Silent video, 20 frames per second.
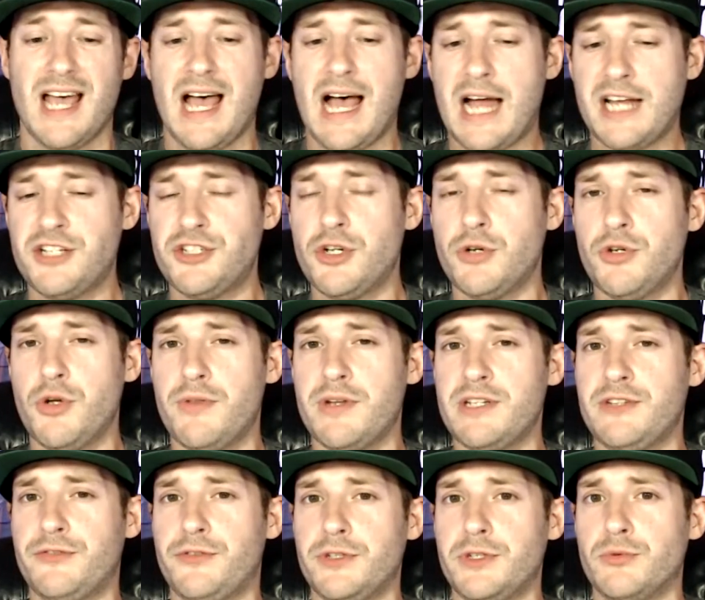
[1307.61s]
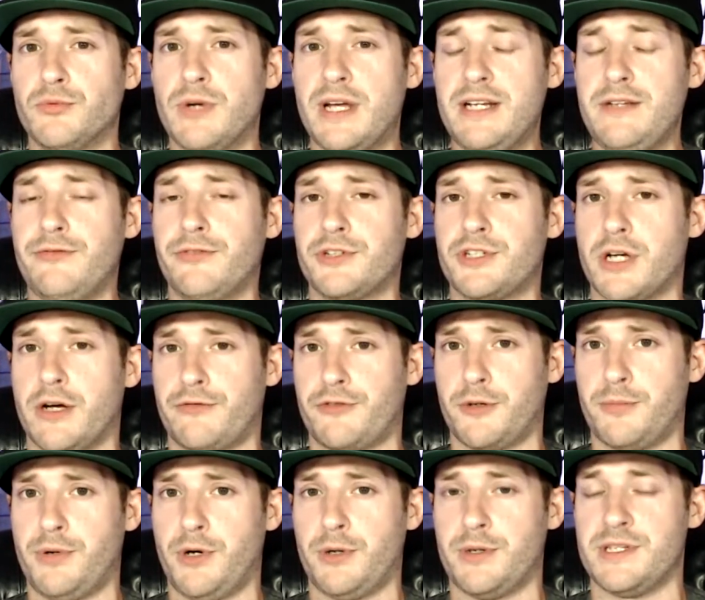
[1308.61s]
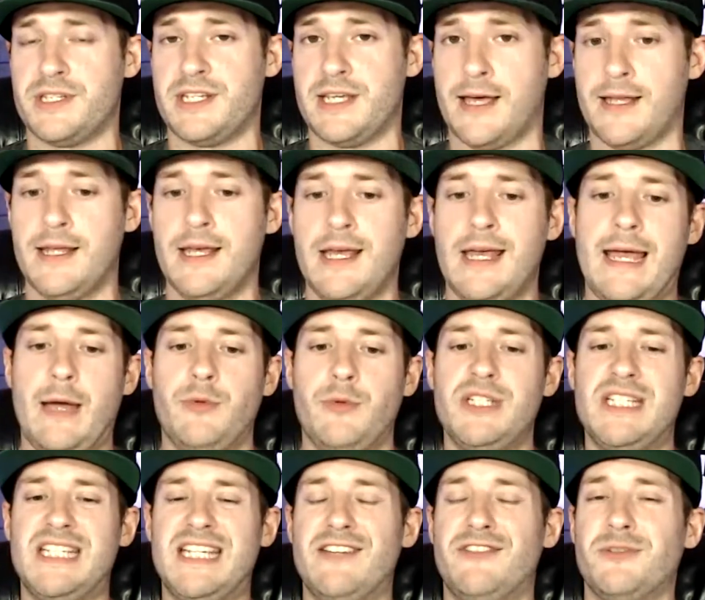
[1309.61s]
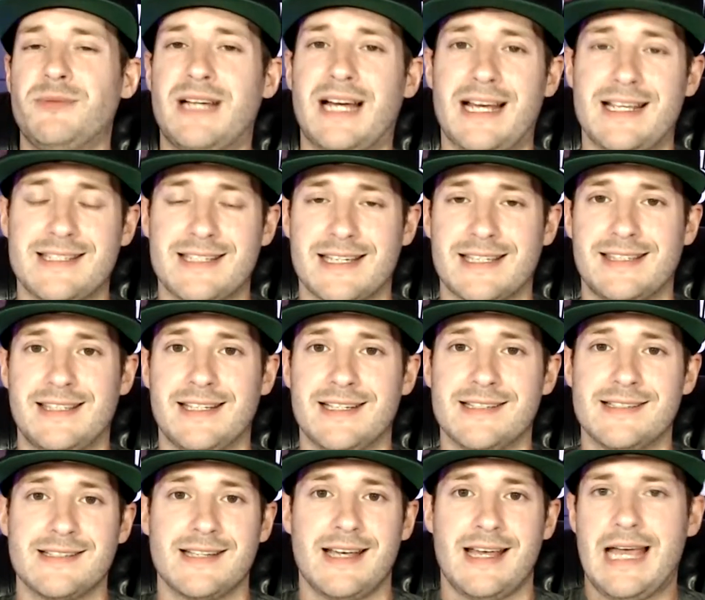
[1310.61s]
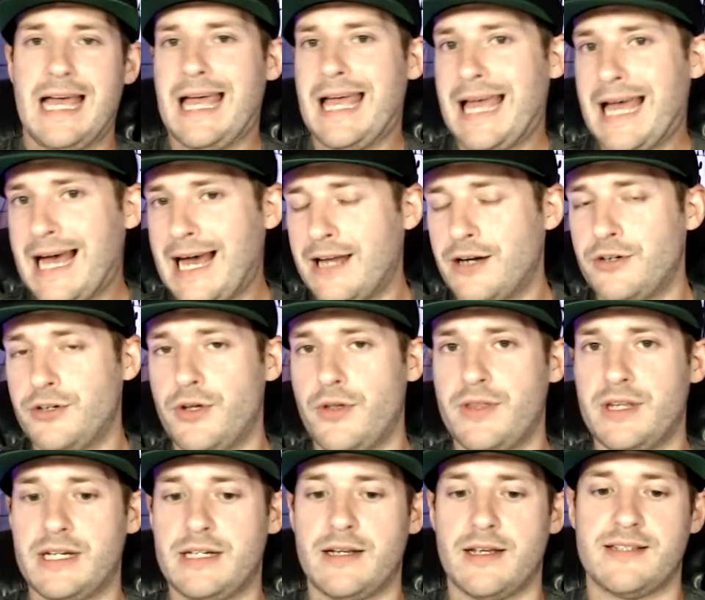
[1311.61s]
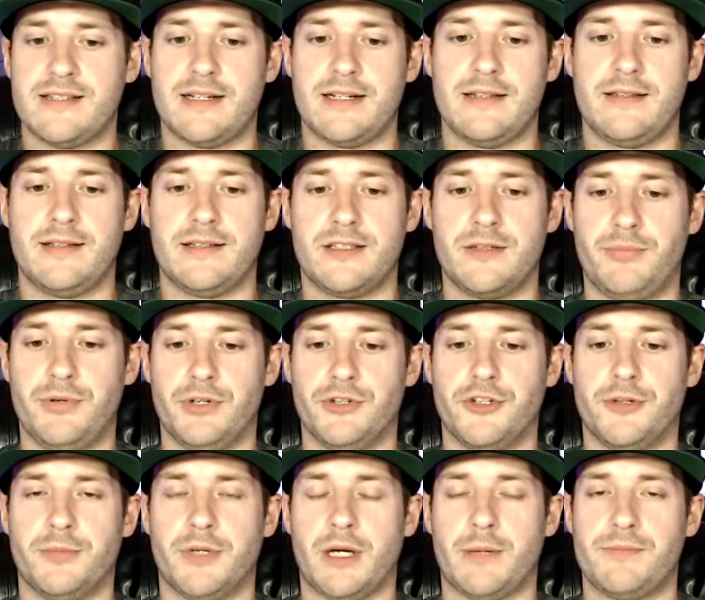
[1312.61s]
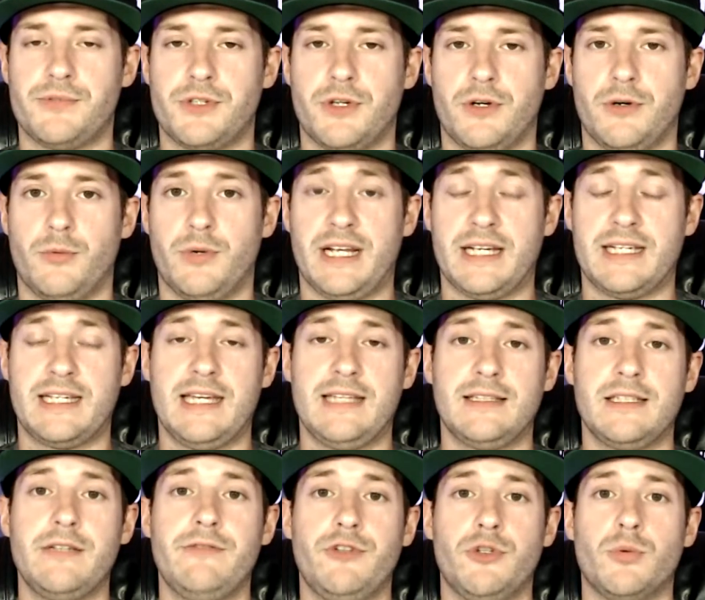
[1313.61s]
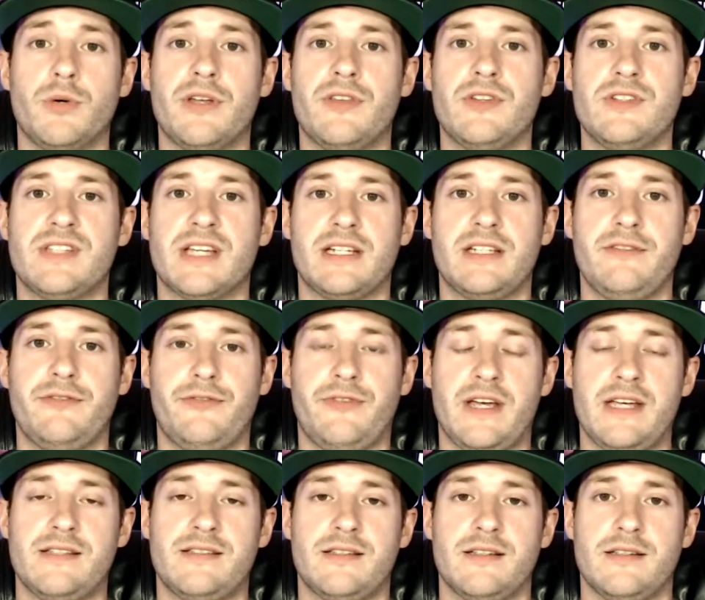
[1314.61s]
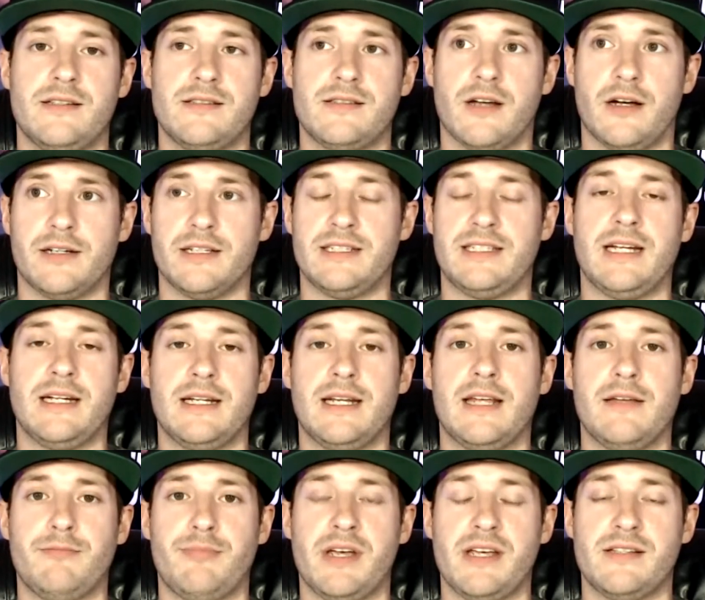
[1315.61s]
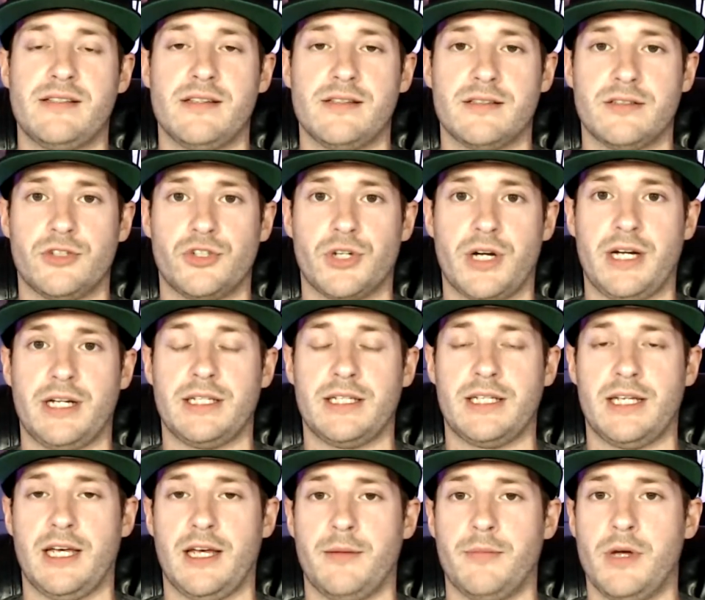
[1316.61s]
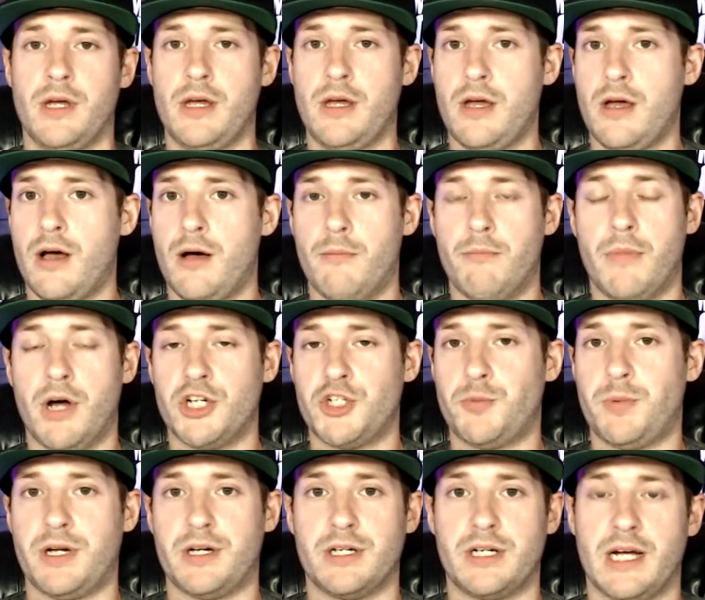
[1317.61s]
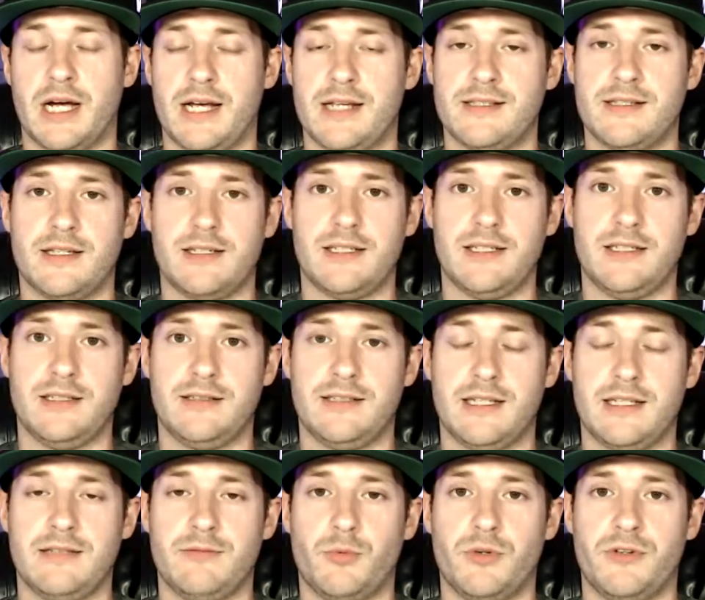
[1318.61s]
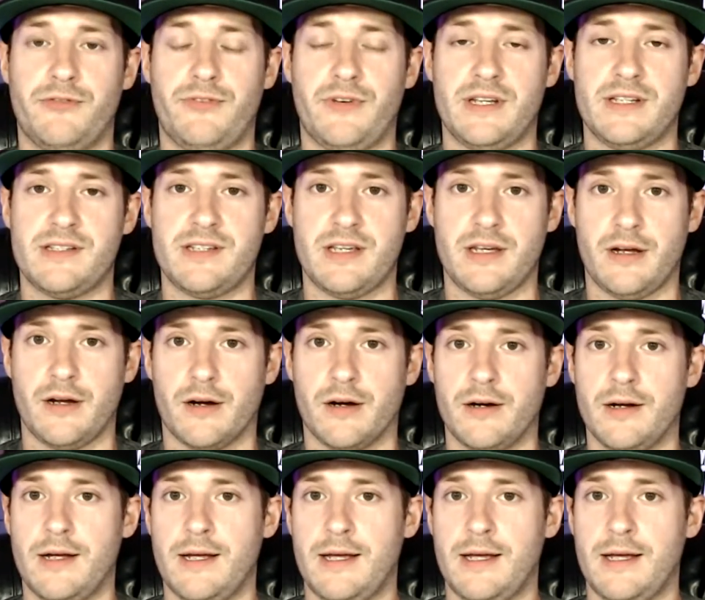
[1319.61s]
I just don't know that he's fully ready for tougher opponents yet. And when you give him guys like this, I don't know that it does anything to build him up. So what I can leave you with is that he faces on a day-to-day basis in training camp much better guys than he would face here